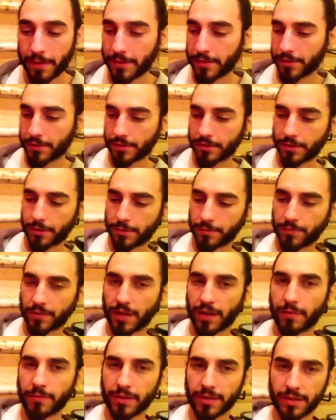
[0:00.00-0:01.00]
So
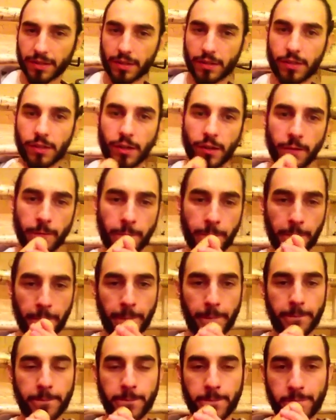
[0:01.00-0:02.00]
I have my didge here.
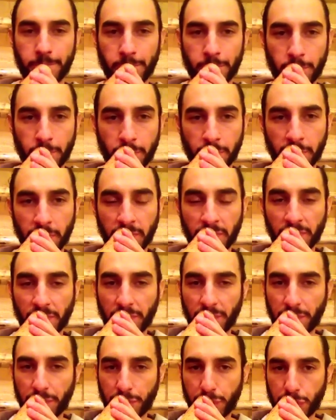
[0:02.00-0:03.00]

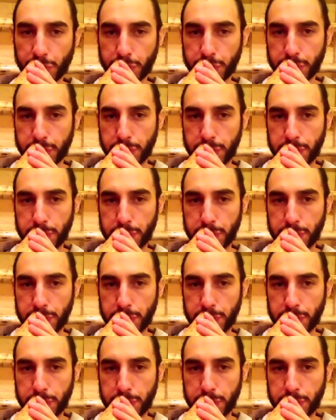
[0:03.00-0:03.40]
Got